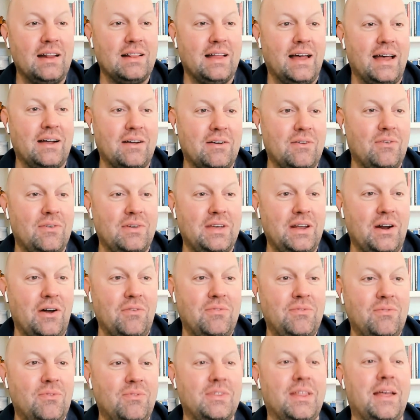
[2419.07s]
Like,
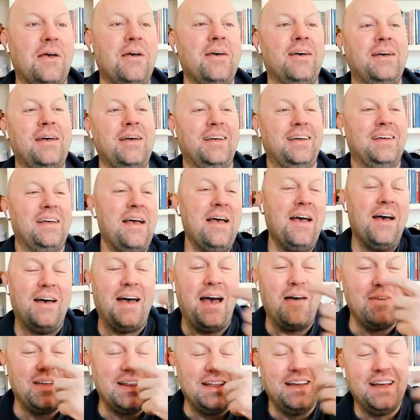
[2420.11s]

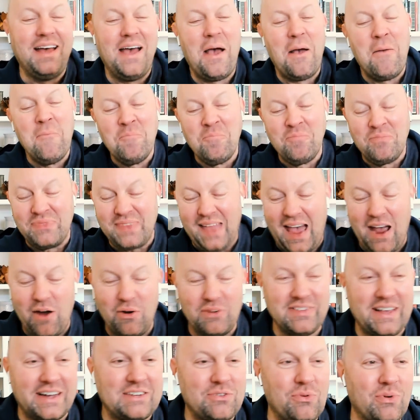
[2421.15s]
I mean, I
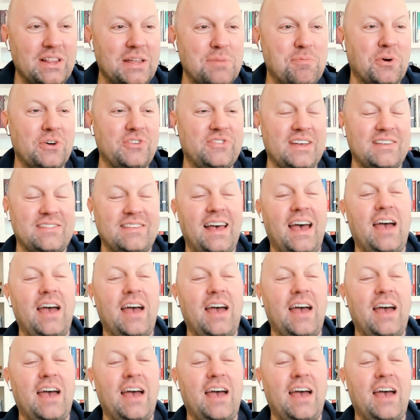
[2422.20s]
always like to really push this.